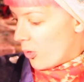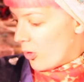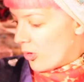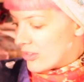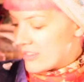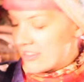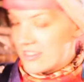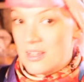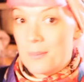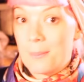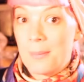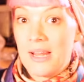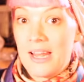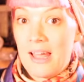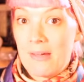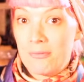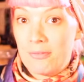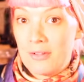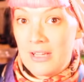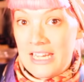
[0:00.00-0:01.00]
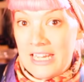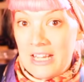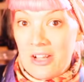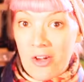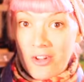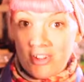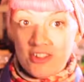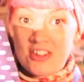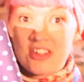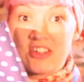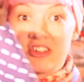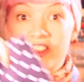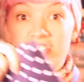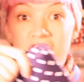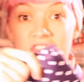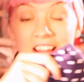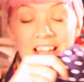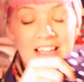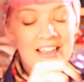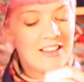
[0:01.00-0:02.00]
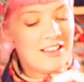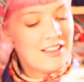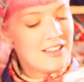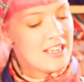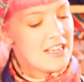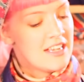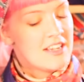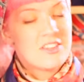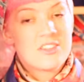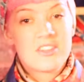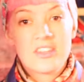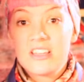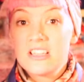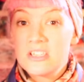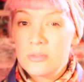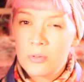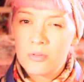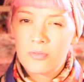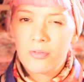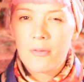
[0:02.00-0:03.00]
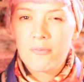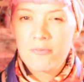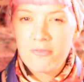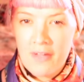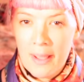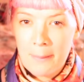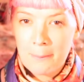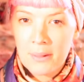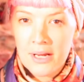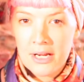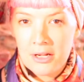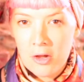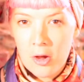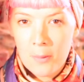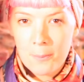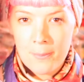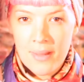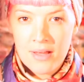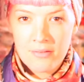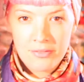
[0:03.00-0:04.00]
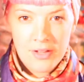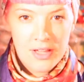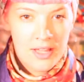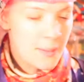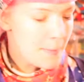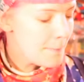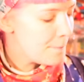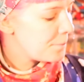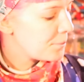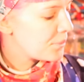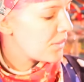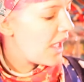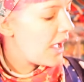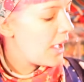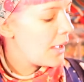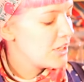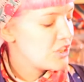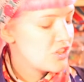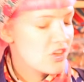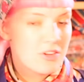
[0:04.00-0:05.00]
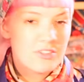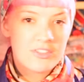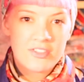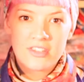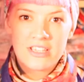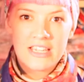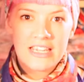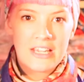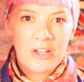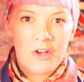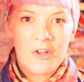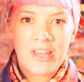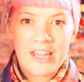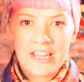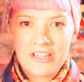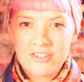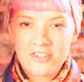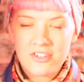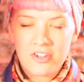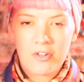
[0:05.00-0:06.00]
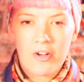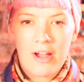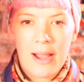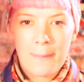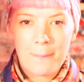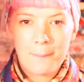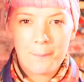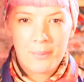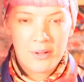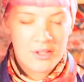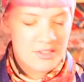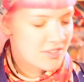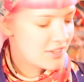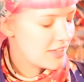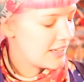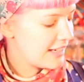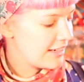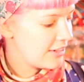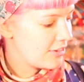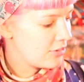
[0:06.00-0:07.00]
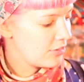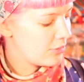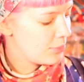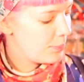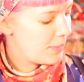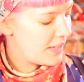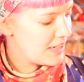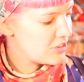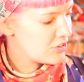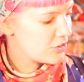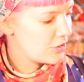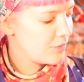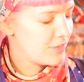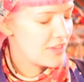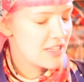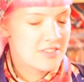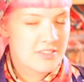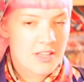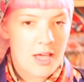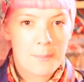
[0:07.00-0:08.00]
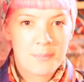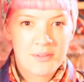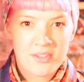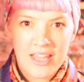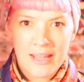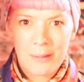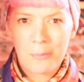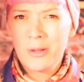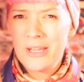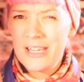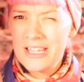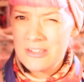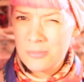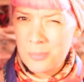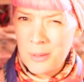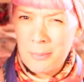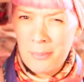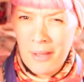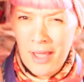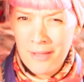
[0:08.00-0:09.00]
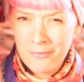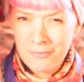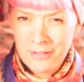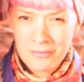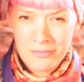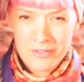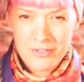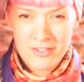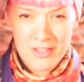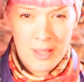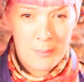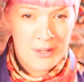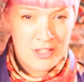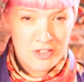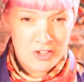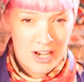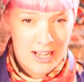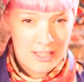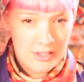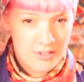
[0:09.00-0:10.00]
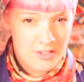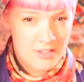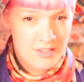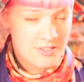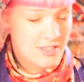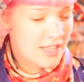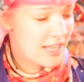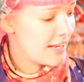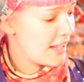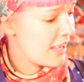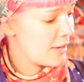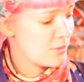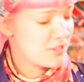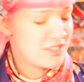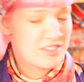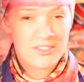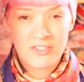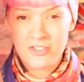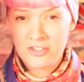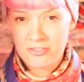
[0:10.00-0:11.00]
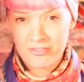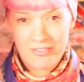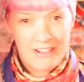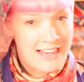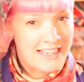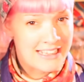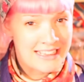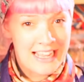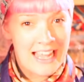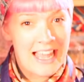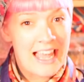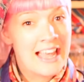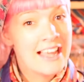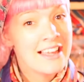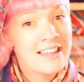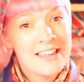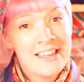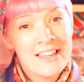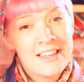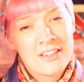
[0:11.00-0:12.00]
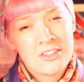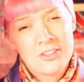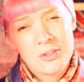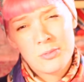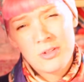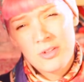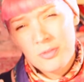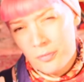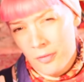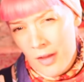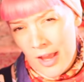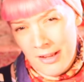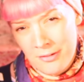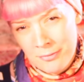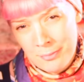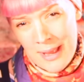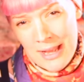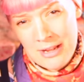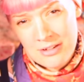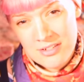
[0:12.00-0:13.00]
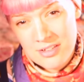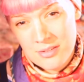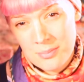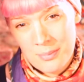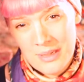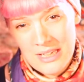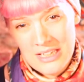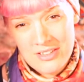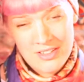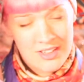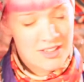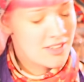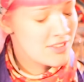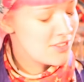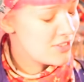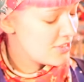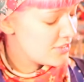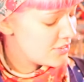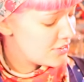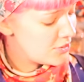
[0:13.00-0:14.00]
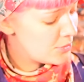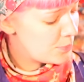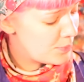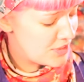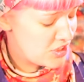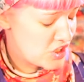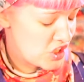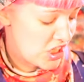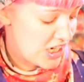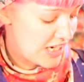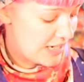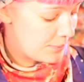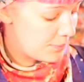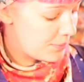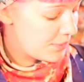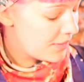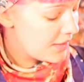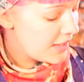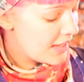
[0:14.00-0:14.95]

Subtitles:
bought some lovely cotton drill. So this was from Fabric Godmother. Josie on Instagram put a little picture of this up saying, wouldn't this be perfect for summer trousers? And I was straight there because it was £5 a metre, super cheap.